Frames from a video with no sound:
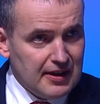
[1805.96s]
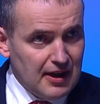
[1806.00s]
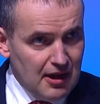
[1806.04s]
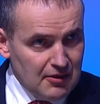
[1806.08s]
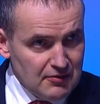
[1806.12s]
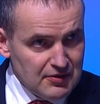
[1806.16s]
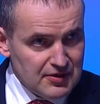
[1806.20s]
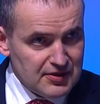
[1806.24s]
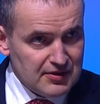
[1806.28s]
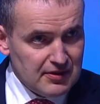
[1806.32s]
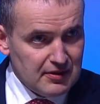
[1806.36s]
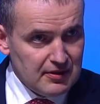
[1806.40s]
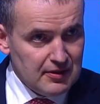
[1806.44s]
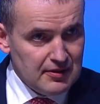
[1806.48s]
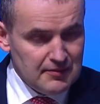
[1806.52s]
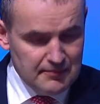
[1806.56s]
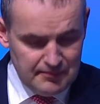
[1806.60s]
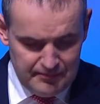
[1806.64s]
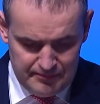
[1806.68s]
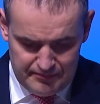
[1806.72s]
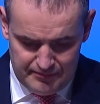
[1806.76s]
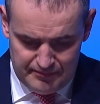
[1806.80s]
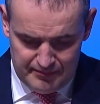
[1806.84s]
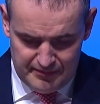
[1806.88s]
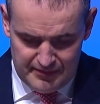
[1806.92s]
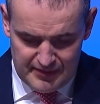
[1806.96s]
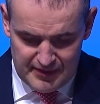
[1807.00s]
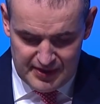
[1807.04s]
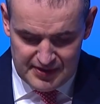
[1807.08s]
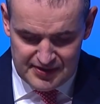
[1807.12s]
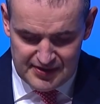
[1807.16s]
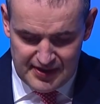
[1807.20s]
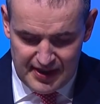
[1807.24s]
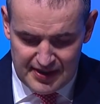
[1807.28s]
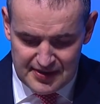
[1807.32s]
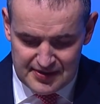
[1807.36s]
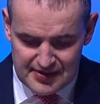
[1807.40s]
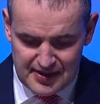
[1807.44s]
Council
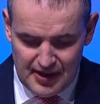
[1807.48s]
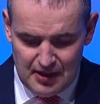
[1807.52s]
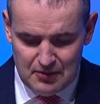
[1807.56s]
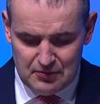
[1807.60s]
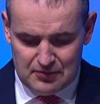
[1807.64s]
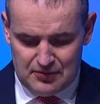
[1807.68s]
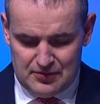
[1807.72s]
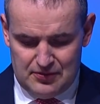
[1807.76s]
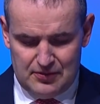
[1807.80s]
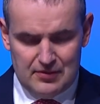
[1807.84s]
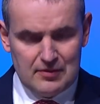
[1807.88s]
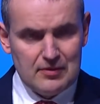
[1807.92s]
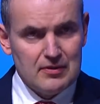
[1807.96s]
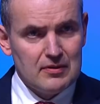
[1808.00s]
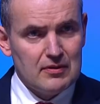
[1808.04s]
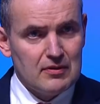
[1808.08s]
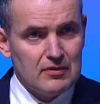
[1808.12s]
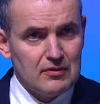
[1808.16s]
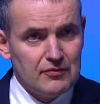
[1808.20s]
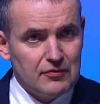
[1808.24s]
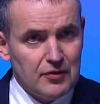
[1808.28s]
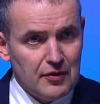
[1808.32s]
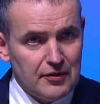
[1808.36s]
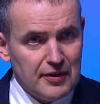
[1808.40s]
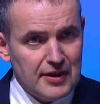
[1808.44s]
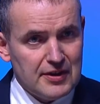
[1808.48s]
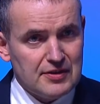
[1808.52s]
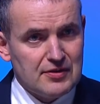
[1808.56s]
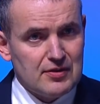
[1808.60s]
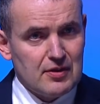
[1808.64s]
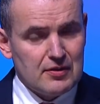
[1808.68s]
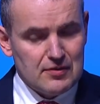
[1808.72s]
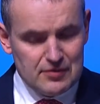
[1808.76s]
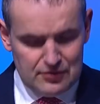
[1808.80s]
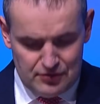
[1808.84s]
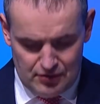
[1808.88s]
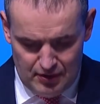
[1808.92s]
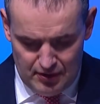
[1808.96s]
stands out for its
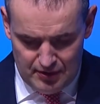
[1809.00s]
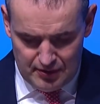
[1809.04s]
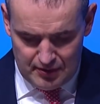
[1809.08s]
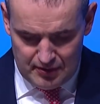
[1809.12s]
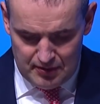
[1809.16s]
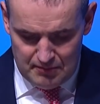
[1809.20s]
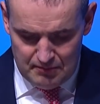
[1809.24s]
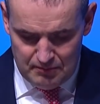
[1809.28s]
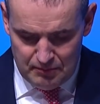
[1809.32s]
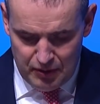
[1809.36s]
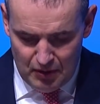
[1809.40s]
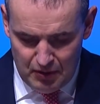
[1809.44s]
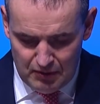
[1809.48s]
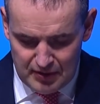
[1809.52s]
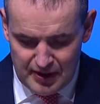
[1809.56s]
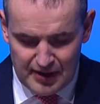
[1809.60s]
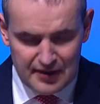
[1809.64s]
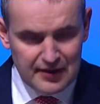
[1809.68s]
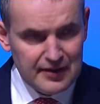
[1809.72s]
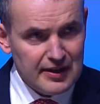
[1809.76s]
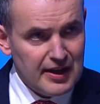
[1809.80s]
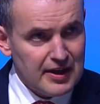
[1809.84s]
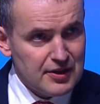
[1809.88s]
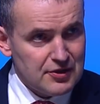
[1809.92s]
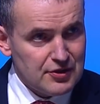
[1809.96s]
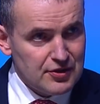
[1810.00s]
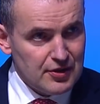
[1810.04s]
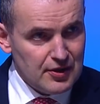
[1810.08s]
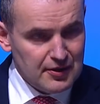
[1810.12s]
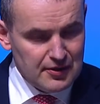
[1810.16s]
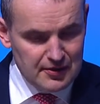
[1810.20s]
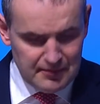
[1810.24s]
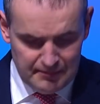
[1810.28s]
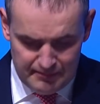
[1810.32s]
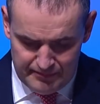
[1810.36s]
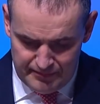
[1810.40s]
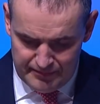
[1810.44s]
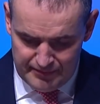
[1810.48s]
circumpolar
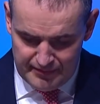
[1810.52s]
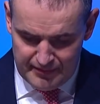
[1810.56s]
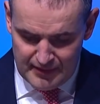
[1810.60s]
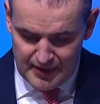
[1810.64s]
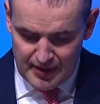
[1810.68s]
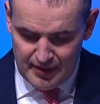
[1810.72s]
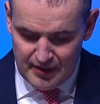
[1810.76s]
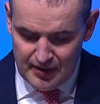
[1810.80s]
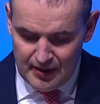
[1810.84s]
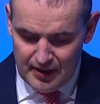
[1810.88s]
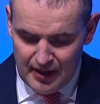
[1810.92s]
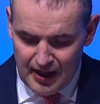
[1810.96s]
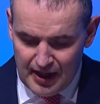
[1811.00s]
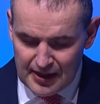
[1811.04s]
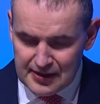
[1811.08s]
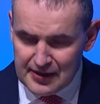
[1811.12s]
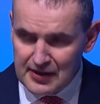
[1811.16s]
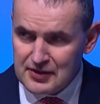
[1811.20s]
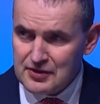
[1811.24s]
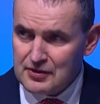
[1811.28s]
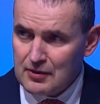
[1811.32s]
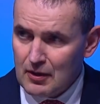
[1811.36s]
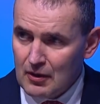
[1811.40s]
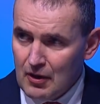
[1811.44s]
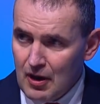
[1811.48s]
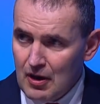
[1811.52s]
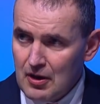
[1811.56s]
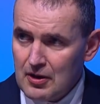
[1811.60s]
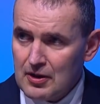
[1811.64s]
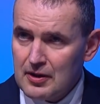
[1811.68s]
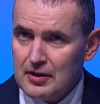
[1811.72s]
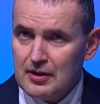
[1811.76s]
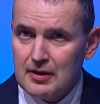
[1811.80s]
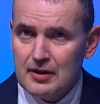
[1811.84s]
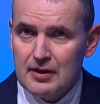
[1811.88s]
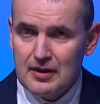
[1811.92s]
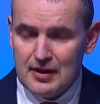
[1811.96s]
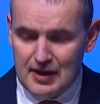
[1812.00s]
nature and its
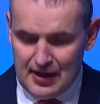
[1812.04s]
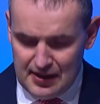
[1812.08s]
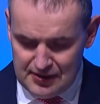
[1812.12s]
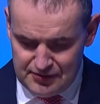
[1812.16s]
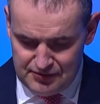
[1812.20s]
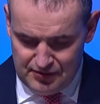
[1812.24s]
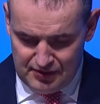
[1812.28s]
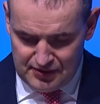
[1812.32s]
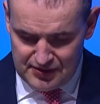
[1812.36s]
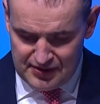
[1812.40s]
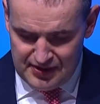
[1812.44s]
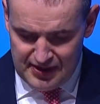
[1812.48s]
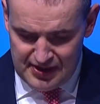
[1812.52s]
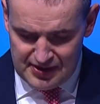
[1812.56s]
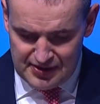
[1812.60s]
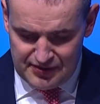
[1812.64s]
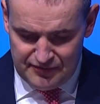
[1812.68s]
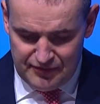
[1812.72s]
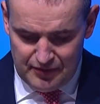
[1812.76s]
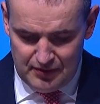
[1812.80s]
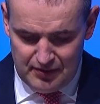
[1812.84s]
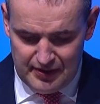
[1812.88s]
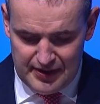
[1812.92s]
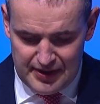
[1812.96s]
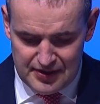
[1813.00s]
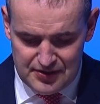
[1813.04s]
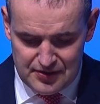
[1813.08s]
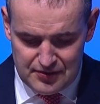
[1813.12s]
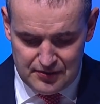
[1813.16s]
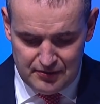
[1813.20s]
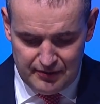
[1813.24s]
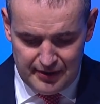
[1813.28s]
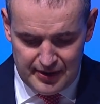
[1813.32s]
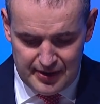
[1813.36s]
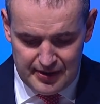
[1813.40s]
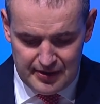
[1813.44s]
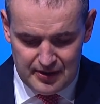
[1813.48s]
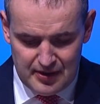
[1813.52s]
long and successful
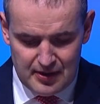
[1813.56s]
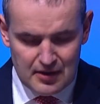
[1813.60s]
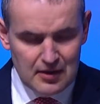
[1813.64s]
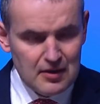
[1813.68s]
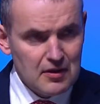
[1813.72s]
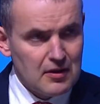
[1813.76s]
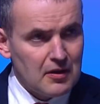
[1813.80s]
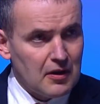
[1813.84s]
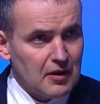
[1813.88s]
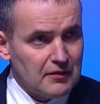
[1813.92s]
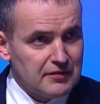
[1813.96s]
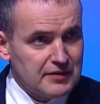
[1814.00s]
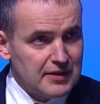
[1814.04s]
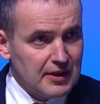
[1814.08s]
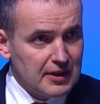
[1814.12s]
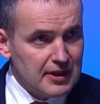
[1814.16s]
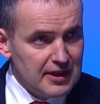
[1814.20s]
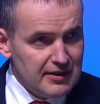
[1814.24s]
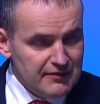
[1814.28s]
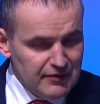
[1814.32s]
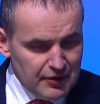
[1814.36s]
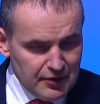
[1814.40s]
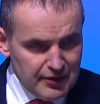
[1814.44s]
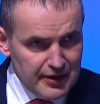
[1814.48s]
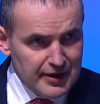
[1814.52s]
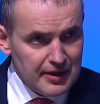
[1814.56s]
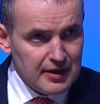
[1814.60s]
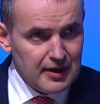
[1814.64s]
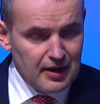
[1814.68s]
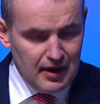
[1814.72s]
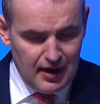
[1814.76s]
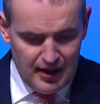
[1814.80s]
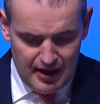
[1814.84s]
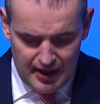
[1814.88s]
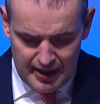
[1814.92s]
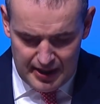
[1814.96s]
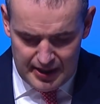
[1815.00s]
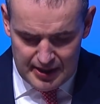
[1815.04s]
history of delivering
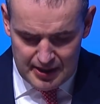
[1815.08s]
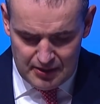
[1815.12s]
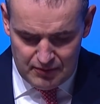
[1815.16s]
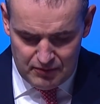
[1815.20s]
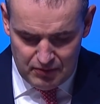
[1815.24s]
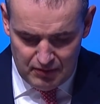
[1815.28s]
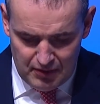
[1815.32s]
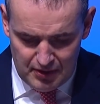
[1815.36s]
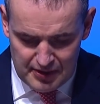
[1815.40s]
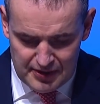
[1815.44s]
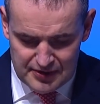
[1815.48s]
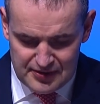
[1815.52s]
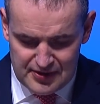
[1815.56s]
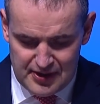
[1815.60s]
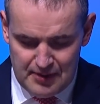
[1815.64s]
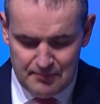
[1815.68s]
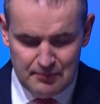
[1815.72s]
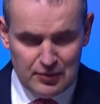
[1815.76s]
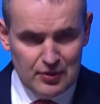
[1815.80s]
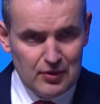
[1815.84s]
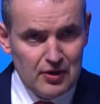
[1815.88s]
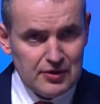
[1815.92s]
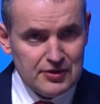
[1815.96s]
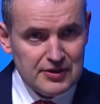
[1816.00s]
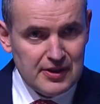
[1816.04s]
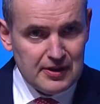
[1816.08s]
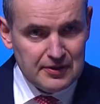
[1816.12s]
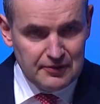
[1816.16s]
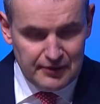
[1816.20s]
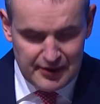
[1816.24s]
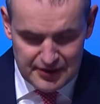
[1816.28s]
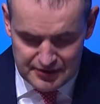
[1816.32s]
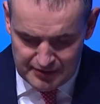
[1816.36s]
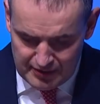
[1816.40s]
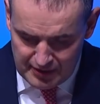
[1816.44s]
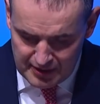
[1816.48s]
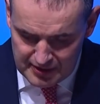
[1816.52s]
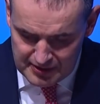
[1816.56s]
high-quality project
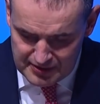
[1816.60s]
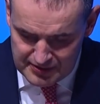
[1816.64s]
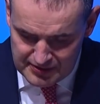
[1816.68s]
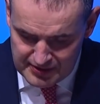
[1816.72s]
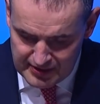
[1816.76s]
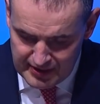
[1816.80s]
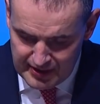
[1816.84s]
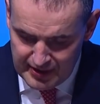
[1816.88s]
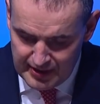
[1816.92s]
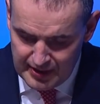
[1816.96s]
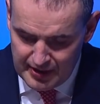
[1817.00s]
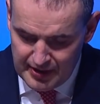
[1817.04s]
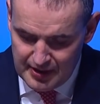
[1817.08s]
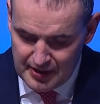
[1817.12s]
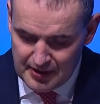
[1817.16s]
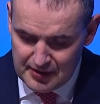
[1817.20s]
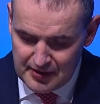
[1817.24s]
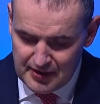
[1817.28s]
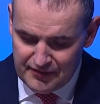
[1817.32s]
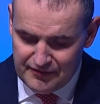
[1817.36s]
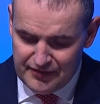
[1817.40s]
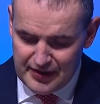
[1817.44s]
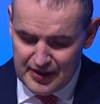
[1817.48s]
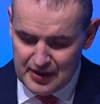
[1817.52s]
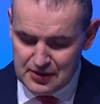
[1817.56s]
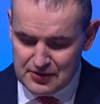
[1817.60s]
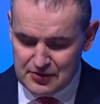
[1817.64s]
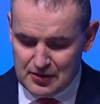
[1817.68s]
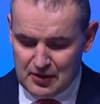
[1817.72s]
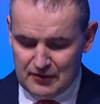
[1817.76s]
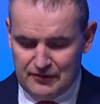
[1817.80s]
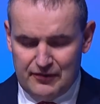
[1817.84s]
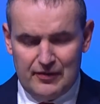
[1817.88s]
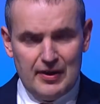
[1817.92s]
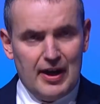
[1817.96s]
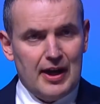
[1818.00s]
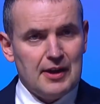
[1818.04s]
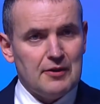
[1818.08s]
results in the fields
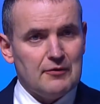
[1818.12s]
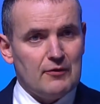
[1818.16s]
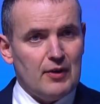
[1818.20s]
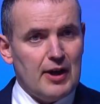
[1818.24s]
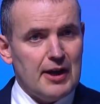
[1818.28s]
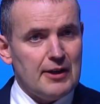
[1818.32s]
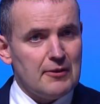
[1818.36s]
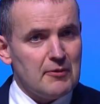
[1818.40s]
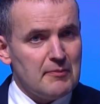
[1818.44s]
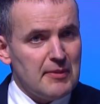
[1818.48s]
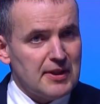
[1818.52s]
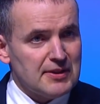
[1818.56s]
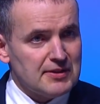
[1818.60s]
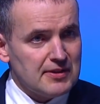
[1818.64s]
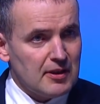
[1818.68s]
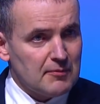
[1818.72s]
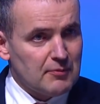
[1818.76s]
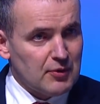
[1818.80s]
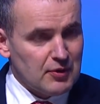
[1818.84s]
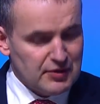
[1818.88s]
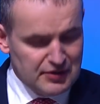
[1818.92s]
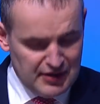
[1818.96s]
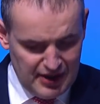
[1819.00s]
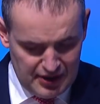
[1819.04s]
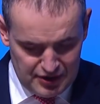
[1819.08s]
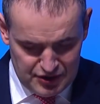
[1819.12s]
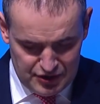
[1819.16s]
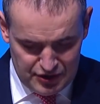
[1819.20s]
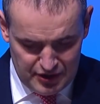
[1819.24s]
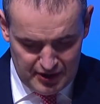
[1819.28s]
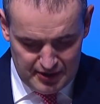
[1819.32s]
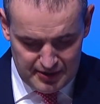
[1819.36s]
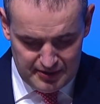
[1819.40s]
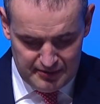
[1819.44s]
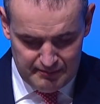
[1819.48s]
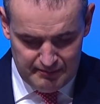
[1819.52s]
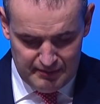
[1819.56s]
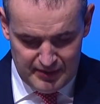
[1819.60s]
of environmental
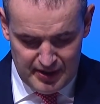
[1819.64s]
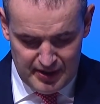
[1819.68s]
protection